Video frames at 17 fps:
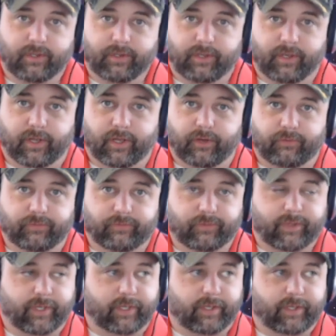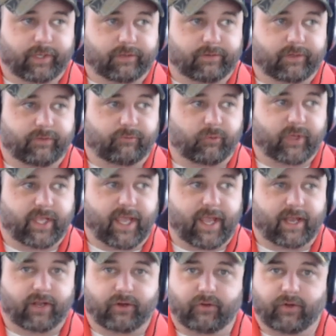It's if we
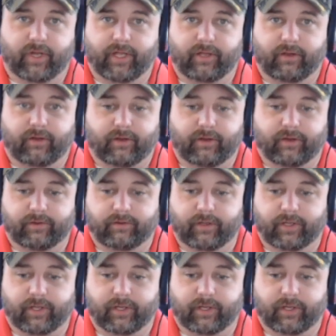can't agree on